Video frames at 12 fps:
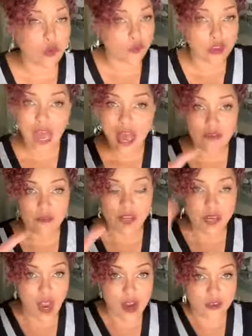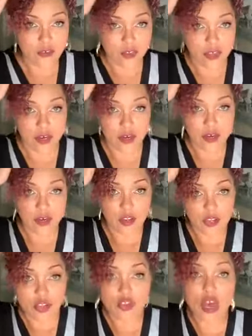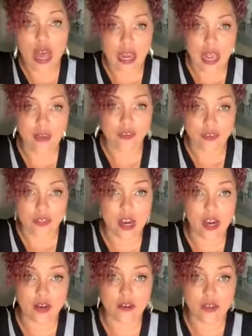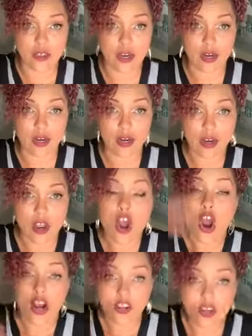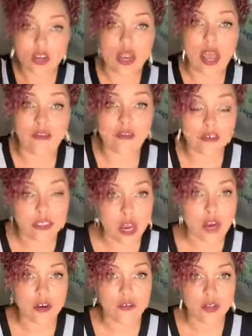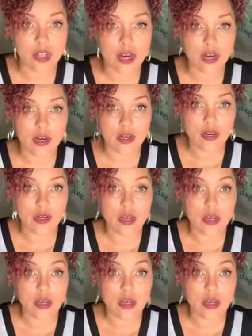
Well, if you got a videographer there, you got to have a photographer there. Are you going to have a photographer there?